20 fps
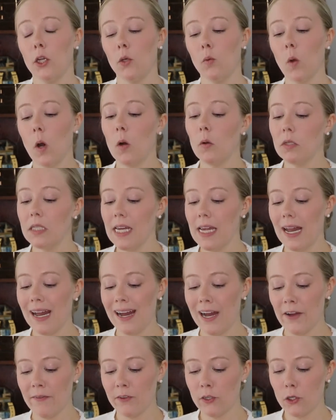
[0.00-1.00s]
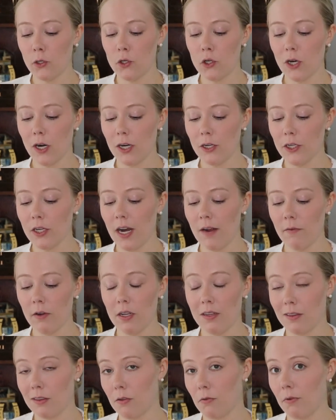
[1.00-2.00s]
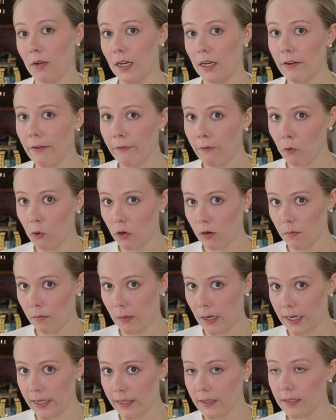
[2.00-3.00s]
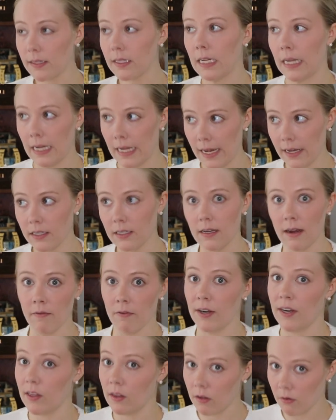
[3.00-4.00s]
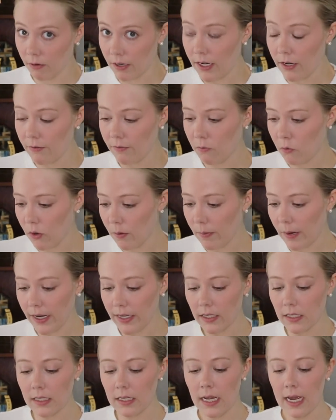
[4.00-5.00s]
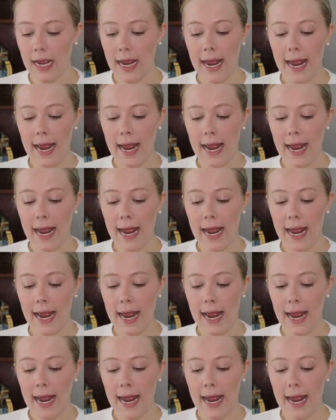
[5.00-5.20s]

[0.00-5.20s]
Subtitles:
You only have to charge it every 3 to 4 months. Yes, every 3 to 4 months.